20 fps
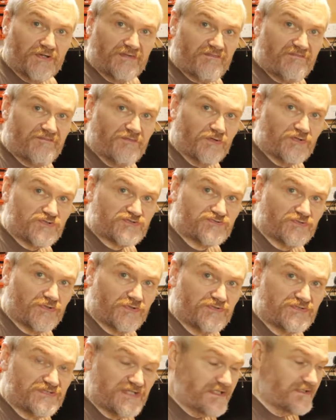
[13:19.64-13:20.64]
other 4
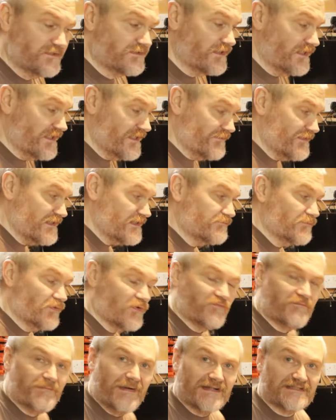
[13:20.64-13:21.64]
screws in, and then we can
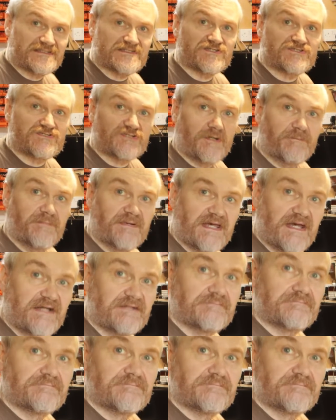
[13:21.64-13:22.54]
move back to the top again.